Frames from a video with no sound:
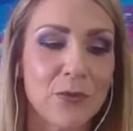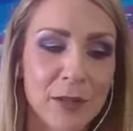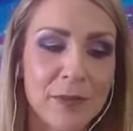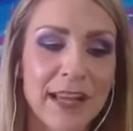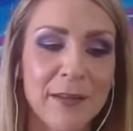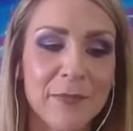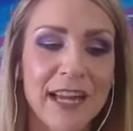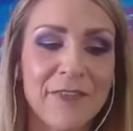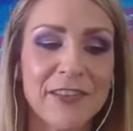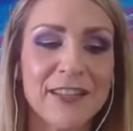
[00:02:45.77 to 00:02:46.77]
will apply
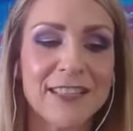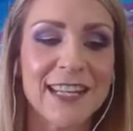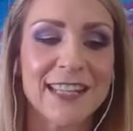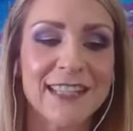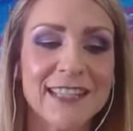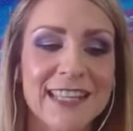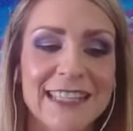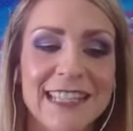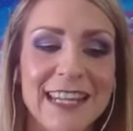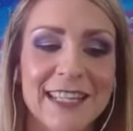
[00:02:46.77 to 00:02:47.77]
on behalf of their
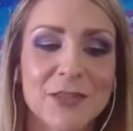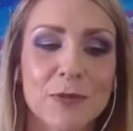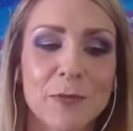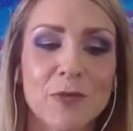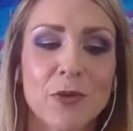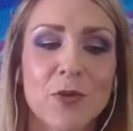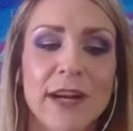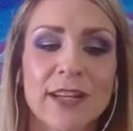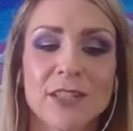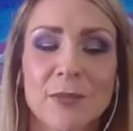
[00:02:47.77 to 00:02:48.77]
tenants, and tenants will be
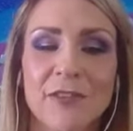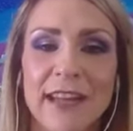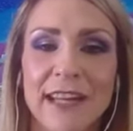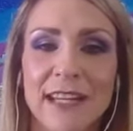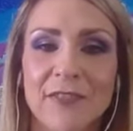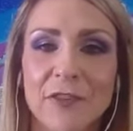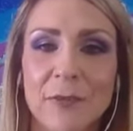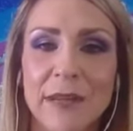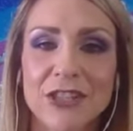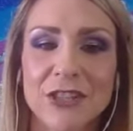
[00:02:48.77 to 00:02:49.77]
required to provide
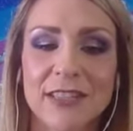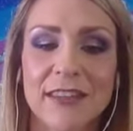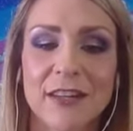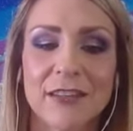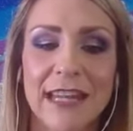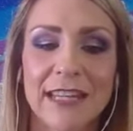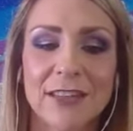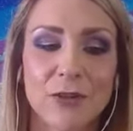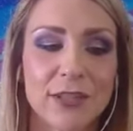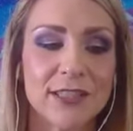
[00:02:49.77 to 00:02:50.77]
information to their
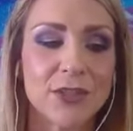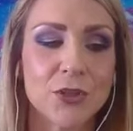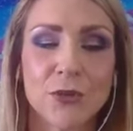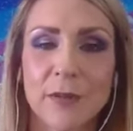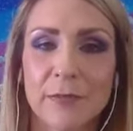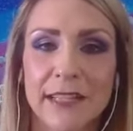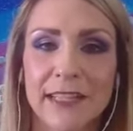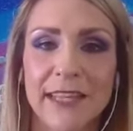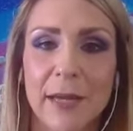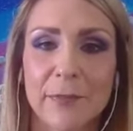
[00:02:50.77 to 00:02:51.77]
landlords to
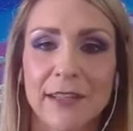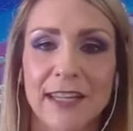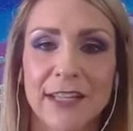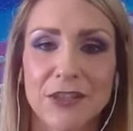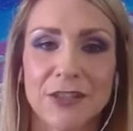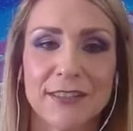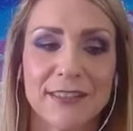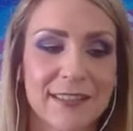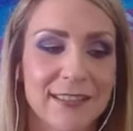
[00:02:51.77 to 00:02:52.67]
complete the application.